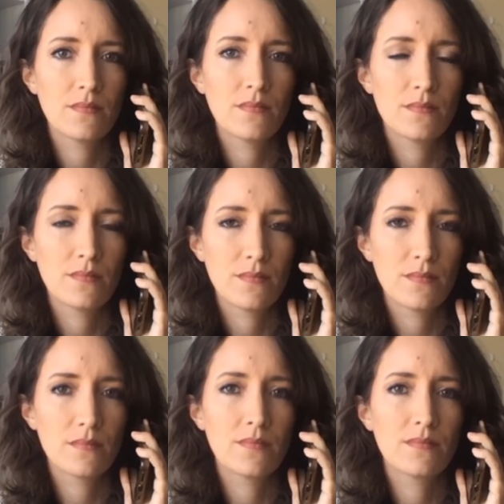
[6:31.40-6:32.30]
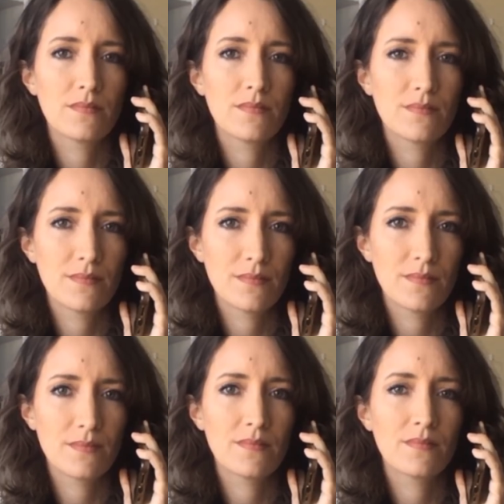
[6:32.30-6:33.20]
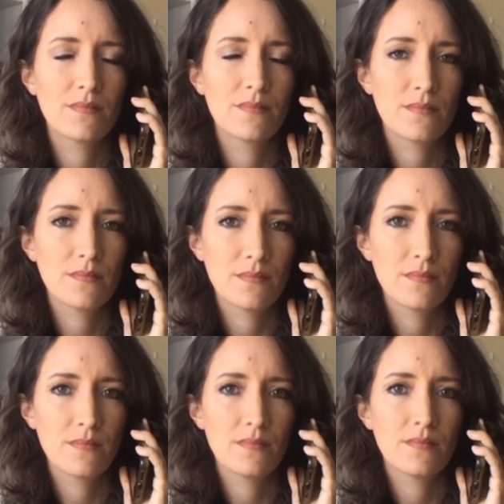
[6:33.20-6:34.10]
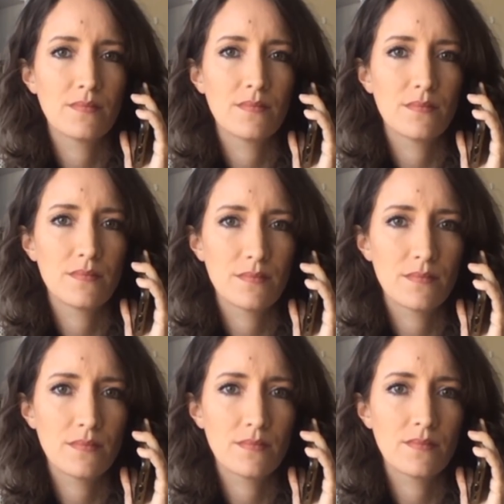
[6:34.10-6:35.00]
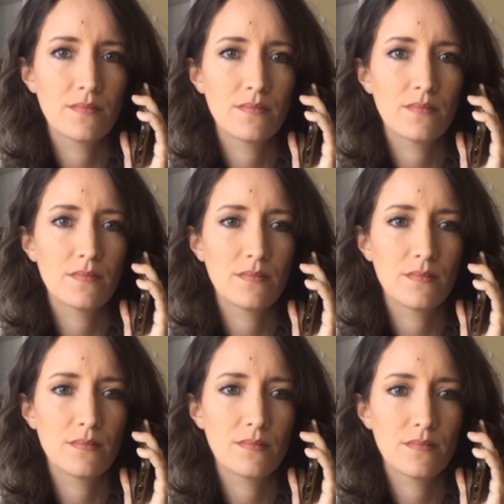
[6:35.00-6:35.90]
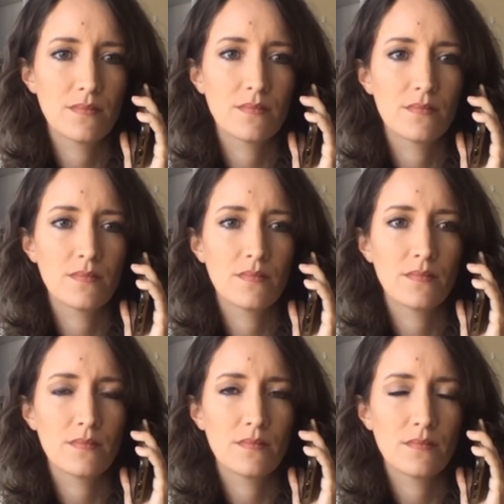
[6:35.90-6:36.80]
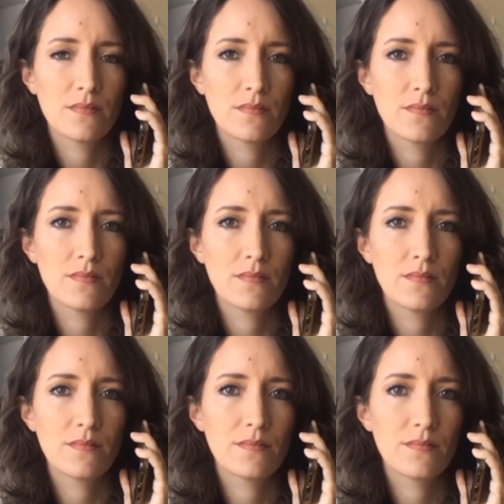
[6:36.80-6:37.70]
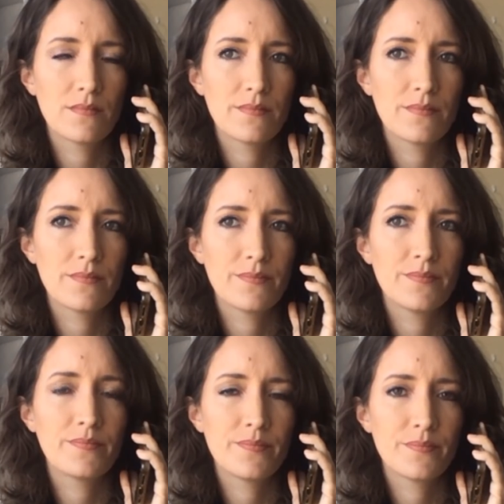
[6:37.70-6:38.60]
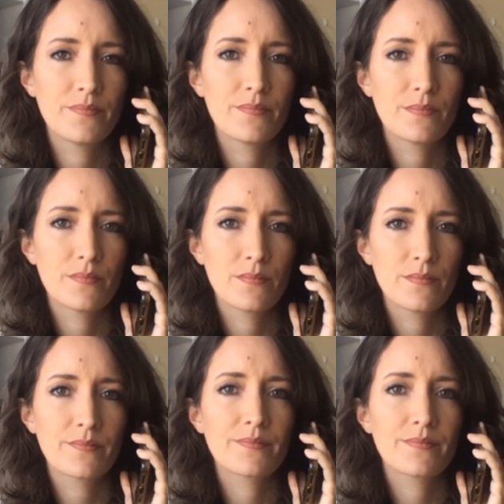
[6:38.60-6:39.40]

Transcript: This person isn't speaking.